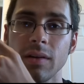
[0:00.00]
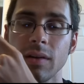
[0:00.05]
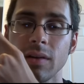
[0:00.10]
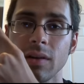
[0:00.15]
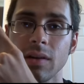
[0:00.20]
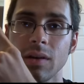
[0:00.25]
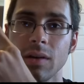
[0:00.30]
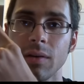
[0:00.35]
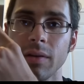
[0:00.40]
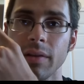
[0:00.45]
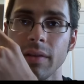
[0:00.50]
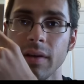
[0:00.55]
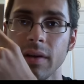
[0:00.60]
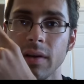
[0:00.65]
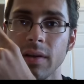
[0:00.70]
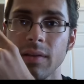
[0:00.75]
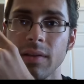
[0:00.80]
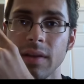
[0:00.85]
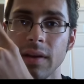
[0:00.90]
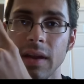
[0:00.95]
You can go
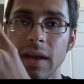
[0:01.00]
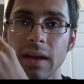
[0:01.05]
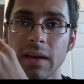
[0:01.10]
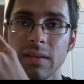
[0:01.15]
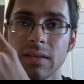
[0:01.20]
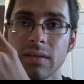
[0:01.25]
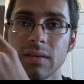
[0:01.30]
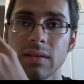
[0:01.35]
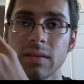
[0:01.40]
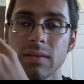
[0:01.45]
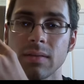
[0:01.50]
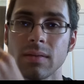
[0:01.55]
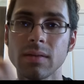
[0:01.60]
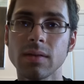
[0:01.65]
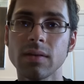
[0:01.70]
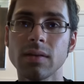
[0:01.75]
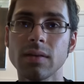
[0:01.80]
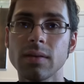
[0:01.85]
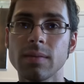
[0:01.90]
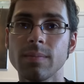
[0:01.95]
to the next
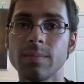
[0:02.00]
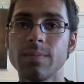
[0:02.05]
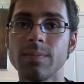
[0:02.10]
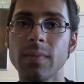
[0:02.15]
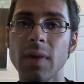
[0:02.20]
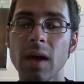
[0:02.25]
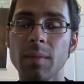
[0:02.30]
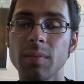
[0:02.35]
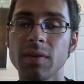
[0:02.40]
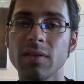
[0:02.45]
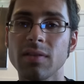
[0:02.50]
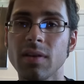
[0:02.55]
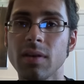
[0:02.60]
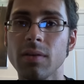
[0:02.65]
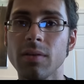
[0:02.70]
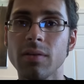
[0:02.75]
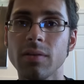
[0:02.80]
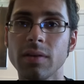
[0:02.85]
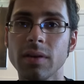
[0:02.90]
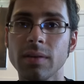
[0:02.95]

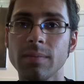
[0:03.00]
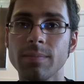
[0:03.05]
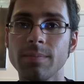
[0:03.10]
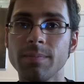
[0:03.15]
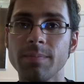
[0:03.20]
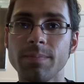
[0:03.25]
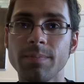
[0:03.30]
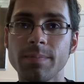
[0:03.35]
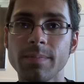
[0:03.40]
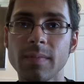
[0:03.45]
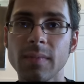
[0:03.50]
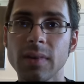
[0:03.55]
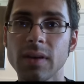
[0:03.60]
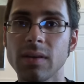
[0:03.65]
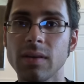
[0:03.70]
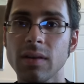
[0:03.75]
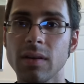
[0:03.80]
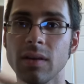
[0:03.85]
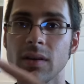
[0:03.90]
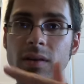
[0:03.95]
episode, and
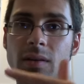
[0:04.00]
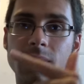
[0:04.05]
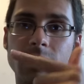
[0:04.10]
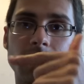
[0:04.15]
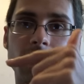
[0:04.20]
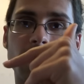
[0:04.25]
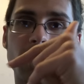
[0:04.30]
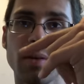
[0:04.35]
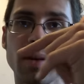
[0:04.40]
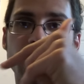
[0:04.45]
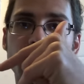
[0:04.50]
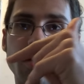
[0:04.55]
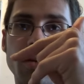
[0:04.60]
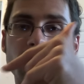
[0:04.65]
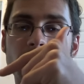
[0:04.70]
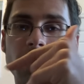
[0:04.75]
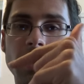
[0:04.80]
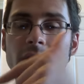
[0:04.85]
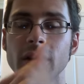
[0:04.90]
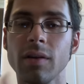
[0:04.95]
you can go down
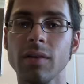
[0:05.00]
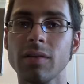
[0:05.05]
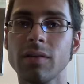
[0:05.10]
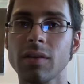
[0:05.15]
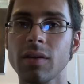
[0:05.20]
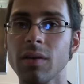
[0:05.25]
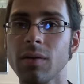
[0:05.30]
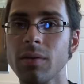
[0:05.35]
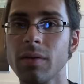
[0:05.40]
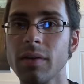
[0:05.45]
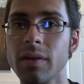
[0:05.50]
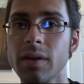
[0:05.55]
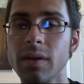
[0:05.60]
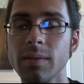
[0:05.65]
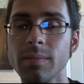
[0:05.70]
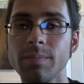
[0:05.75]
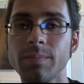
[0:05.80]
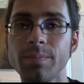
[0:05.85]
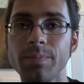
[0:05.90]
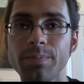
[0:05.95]
over here to go to
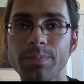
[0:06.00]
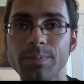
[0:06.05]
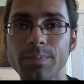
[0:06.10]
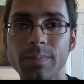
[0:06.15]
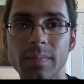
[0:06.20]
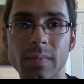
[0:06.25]
the